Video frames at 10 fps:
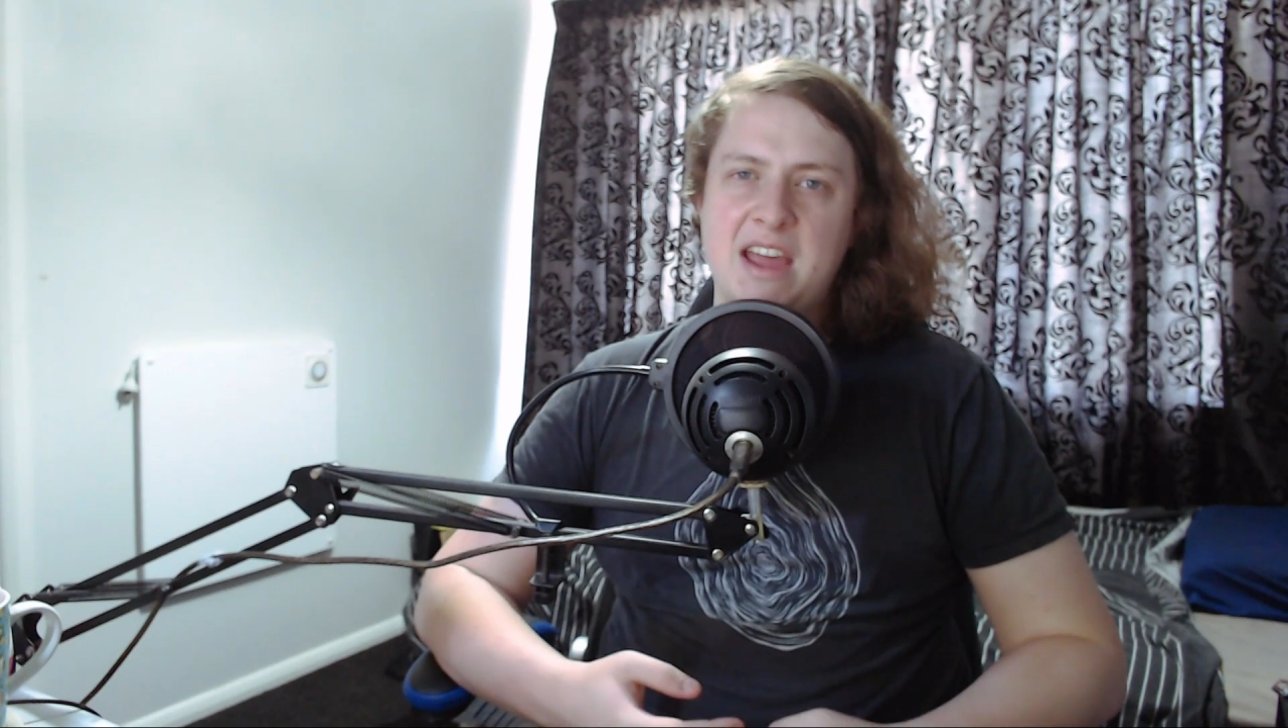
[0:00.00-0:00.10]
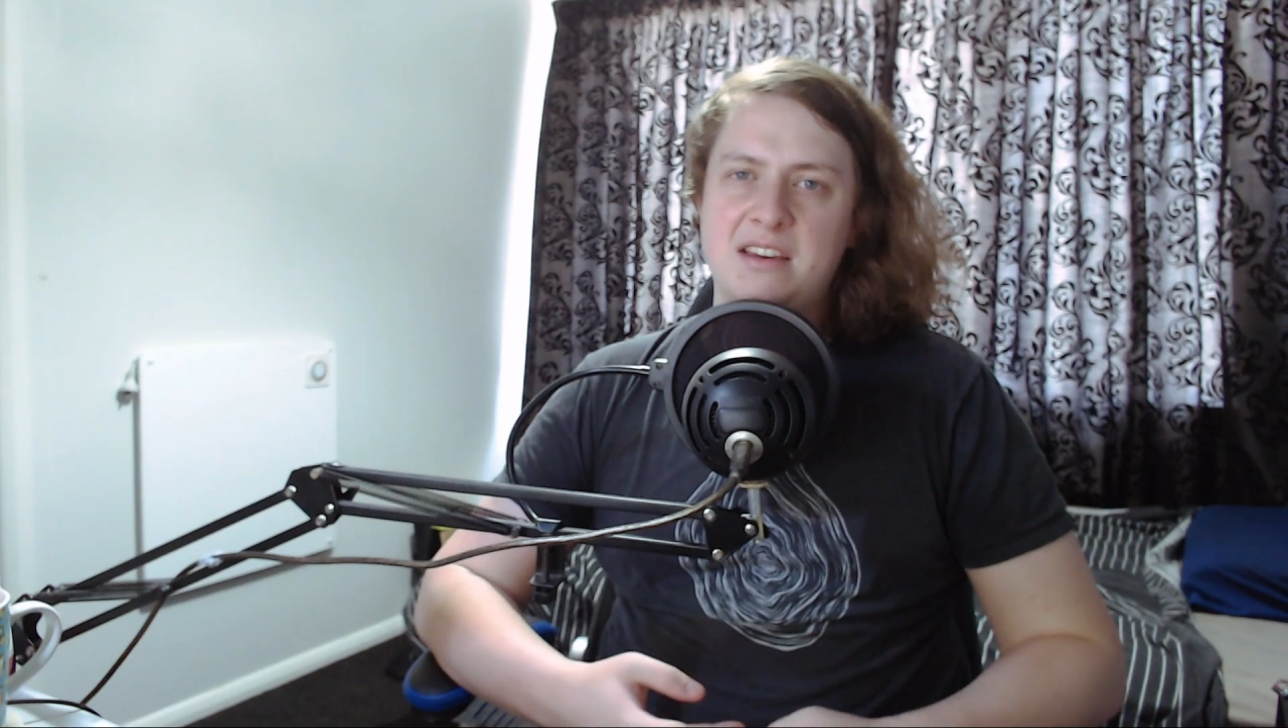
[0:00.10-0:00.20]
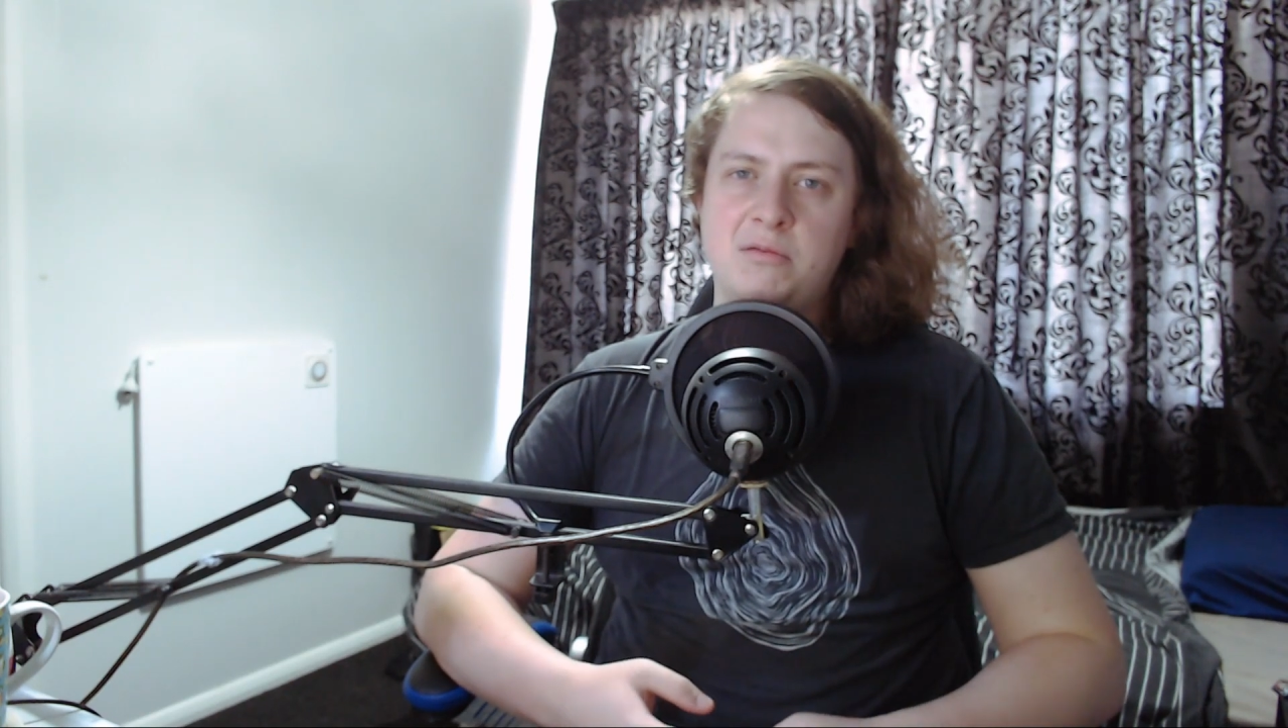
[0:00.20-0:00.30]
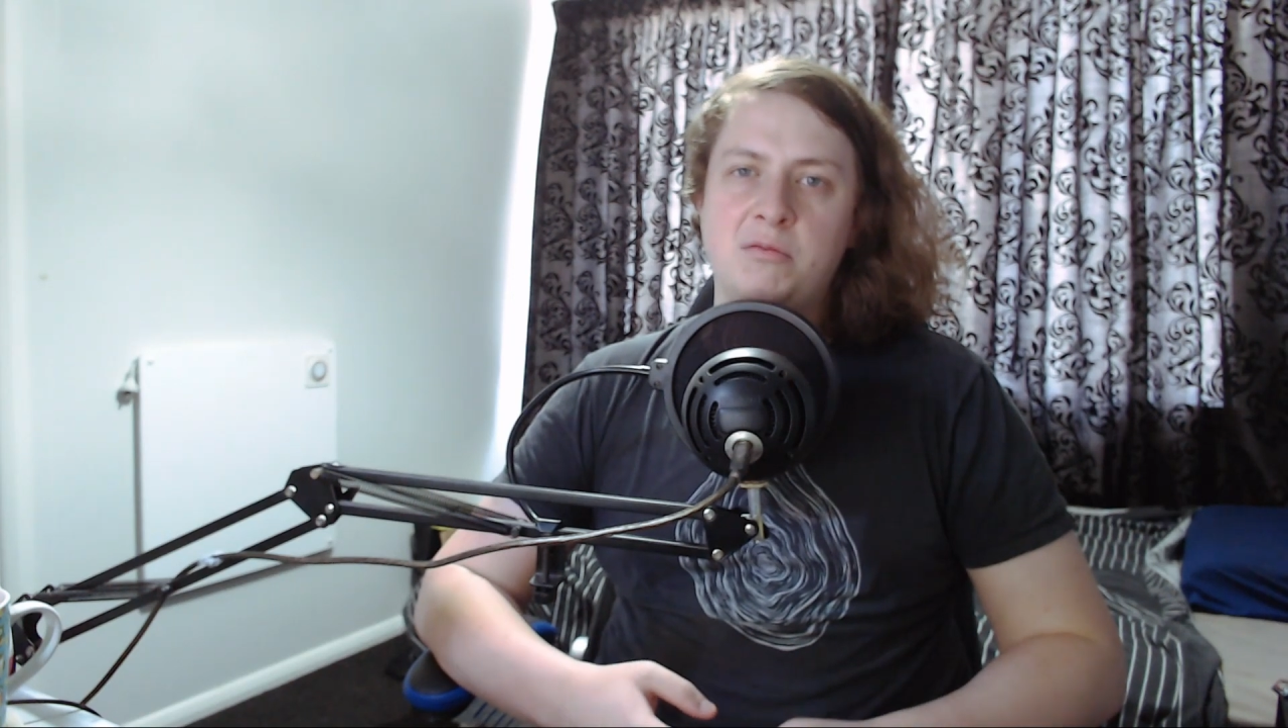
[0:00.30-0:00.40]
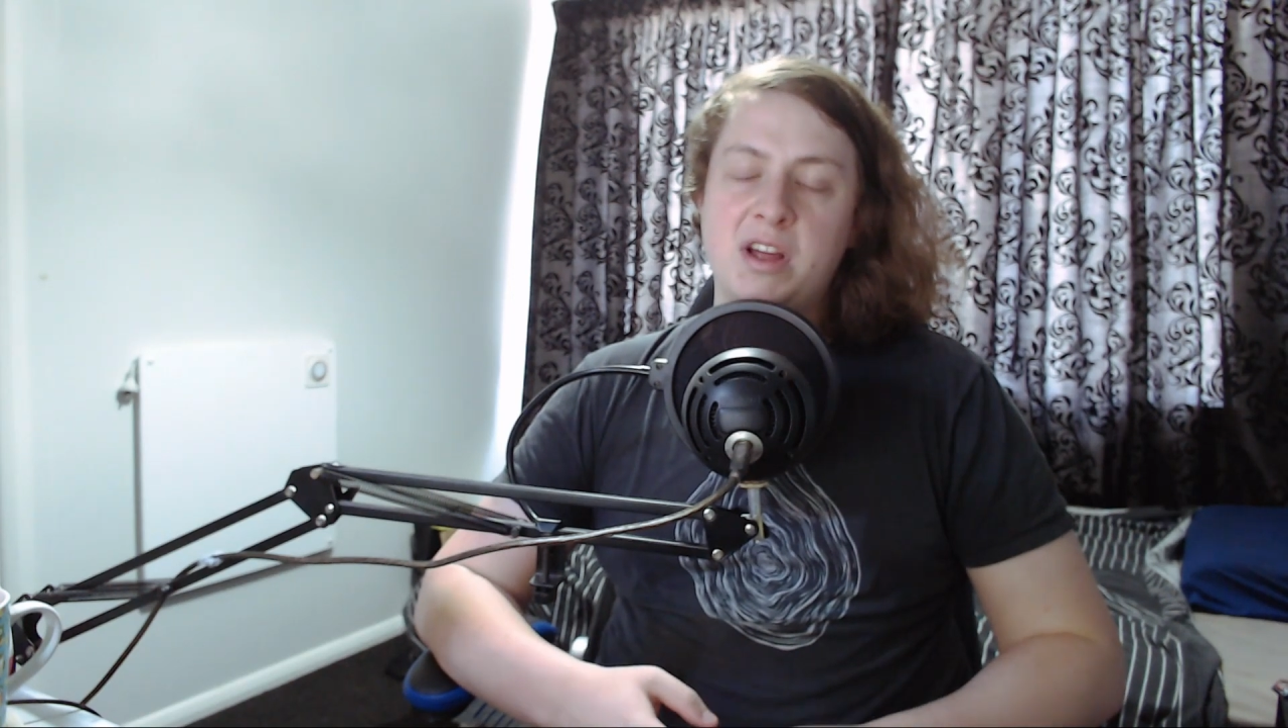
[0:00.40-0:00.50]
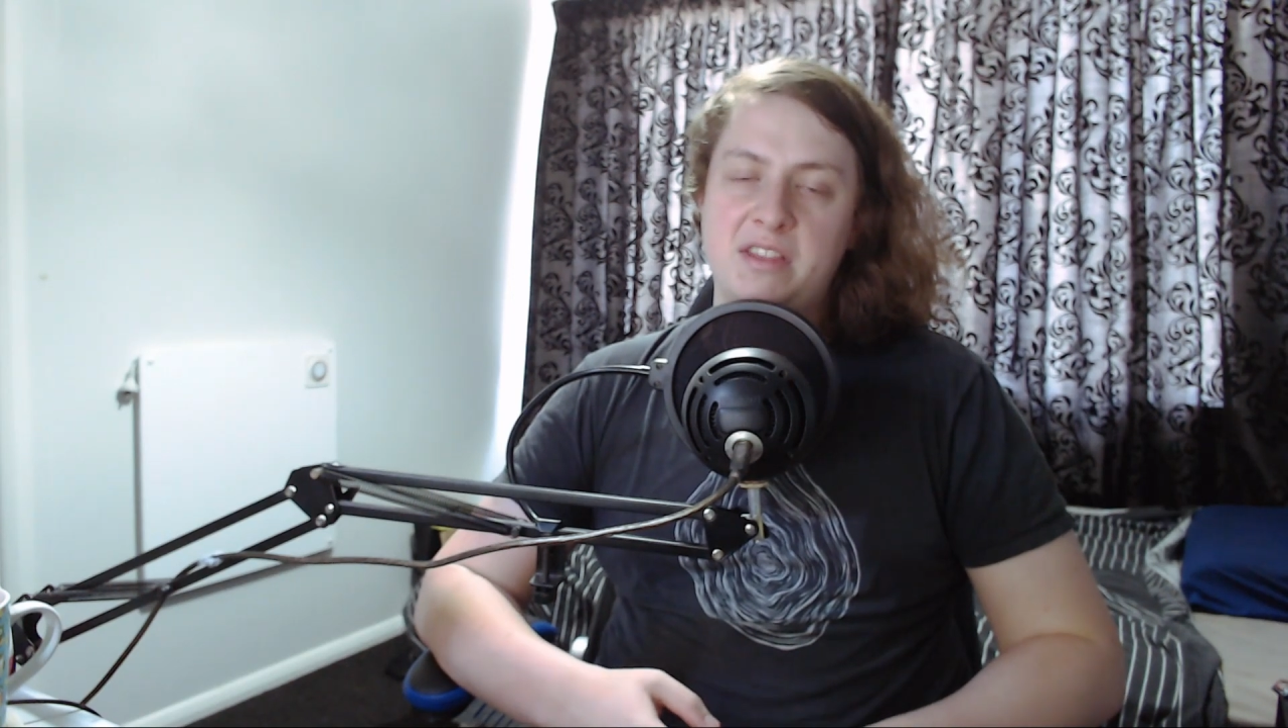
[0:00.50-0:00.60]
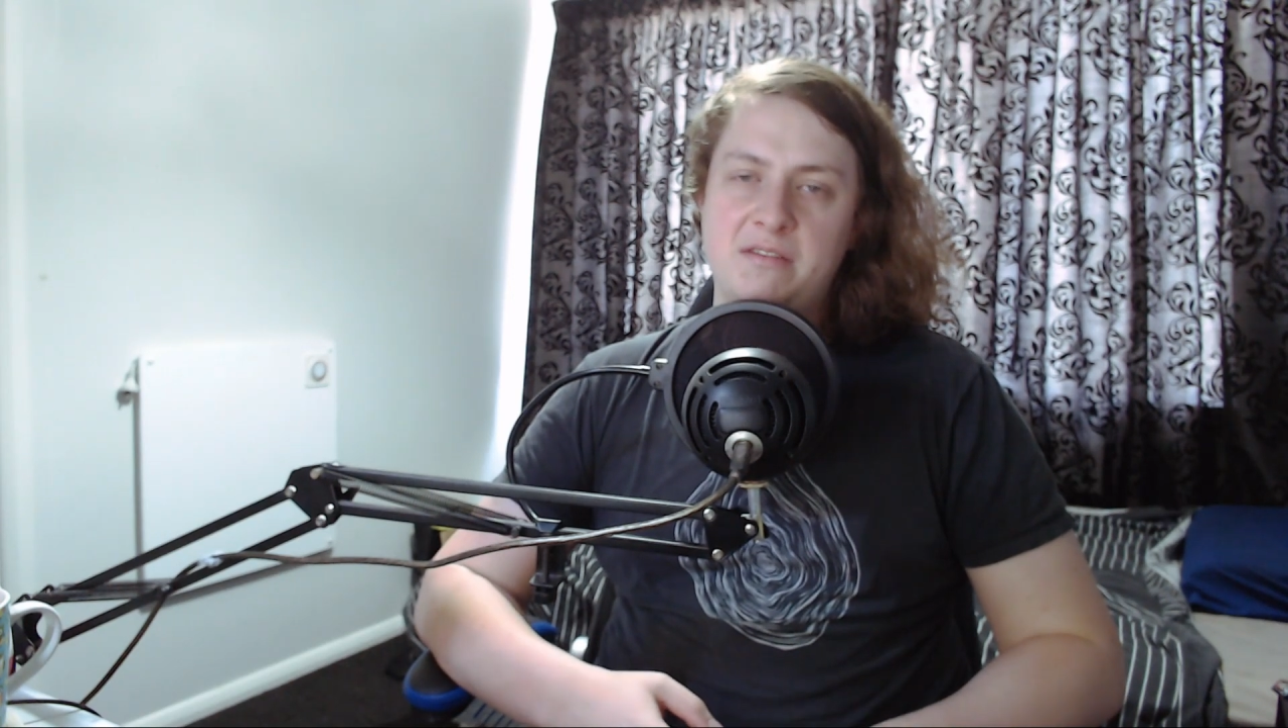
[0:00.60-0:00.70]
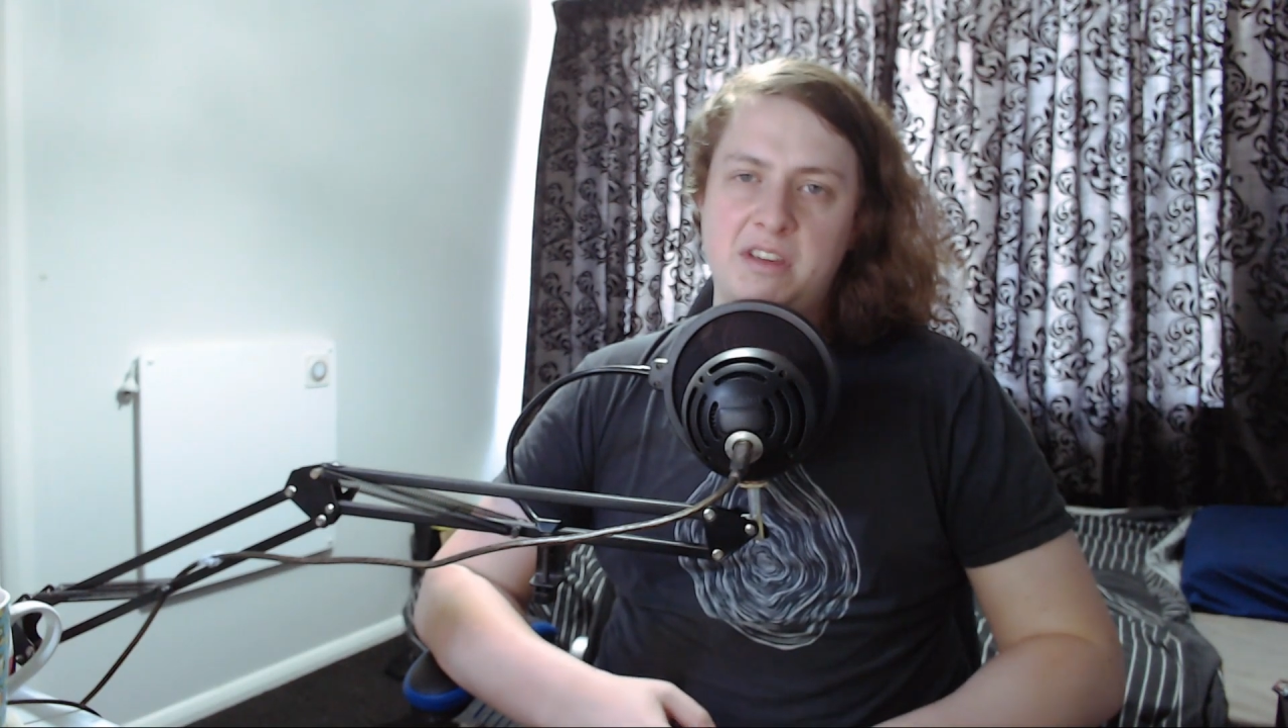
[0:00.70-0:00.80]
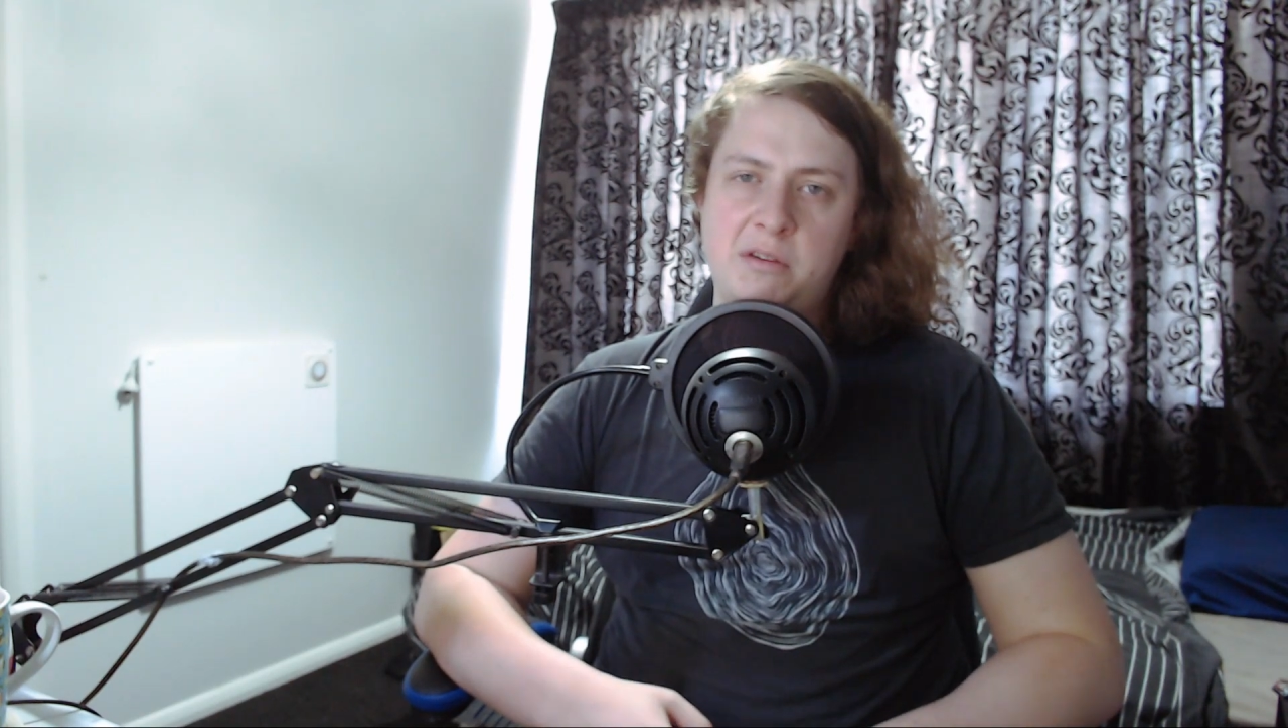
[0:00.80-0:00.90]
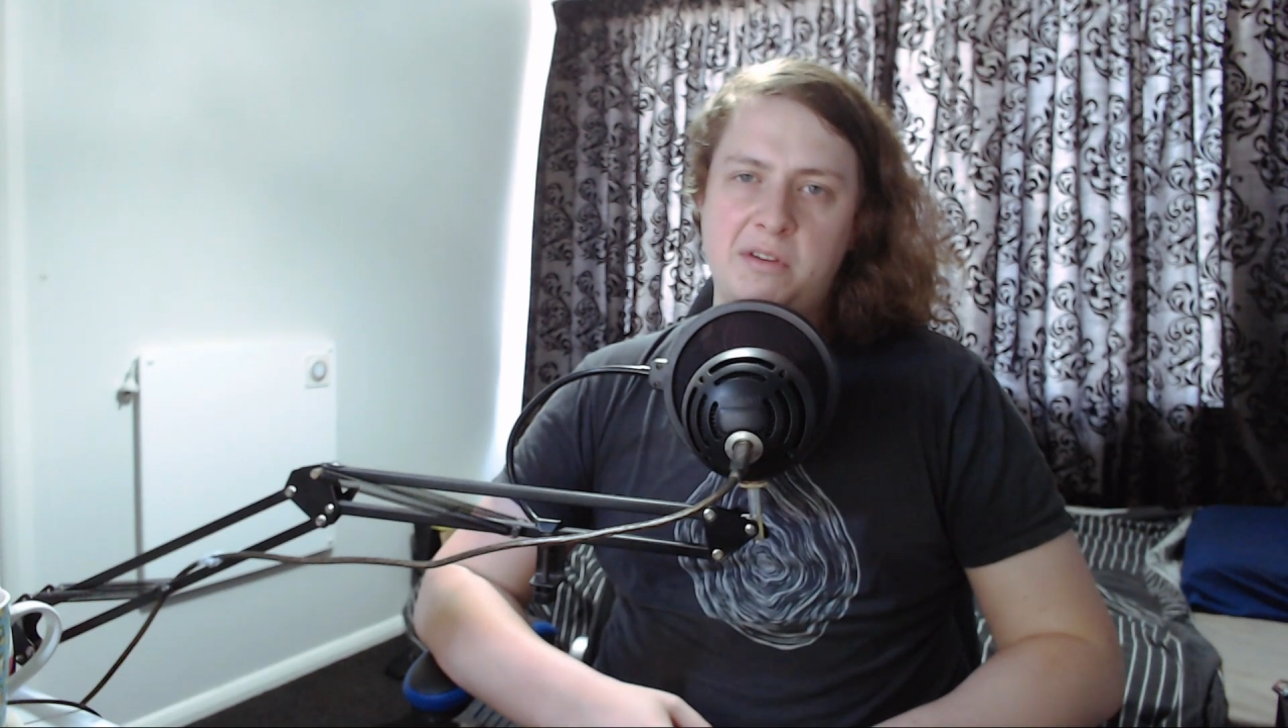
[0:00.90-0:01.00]
and what the
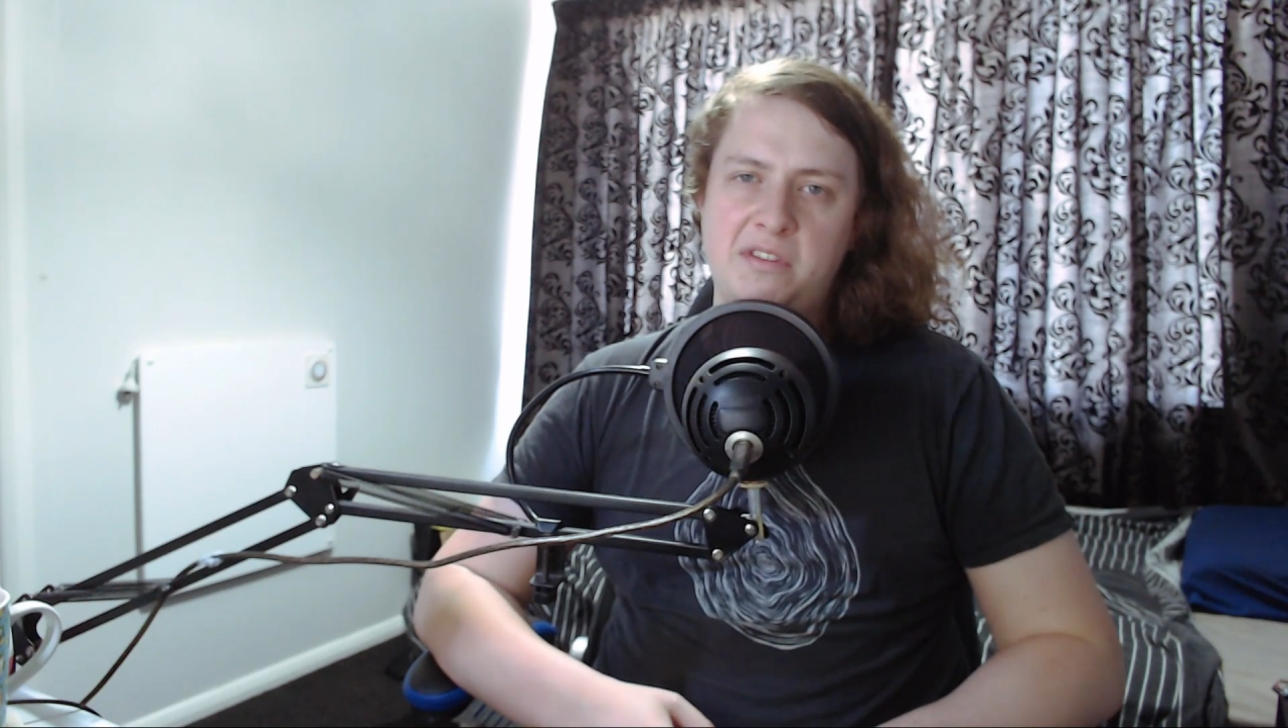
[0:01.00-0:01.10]
viewer